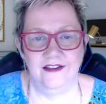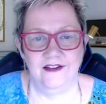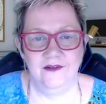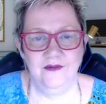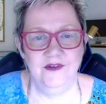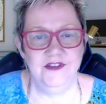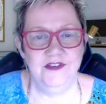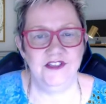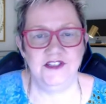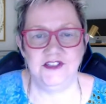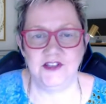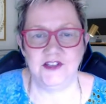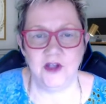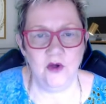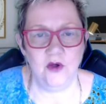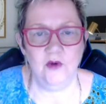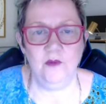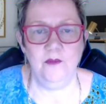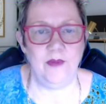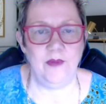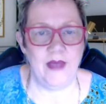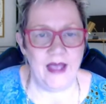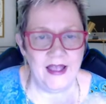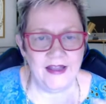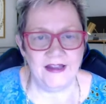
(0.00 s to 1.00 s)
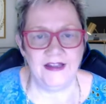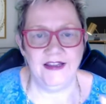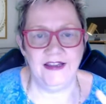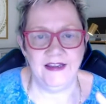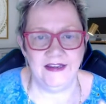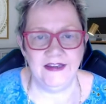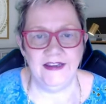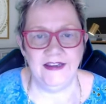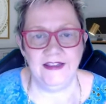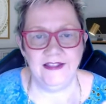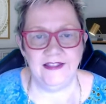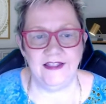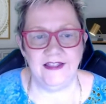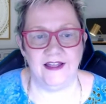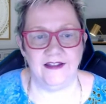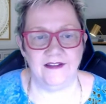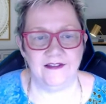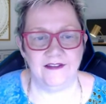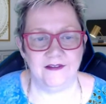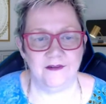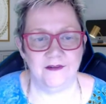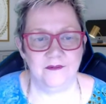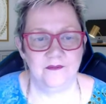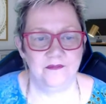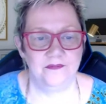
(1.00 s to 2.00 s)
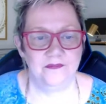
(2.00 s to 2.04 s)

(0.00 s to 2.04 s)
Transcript: We so badly need that.